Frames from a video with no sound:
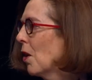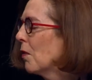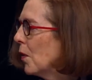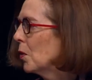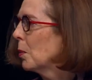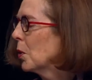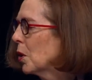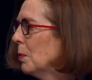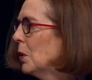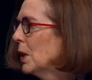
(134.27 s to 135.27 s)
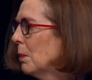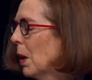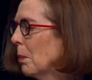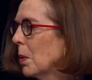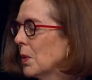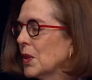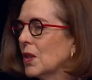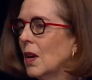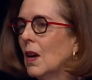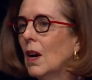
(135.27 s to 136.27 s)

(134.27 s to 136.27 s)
our vulnerable community members,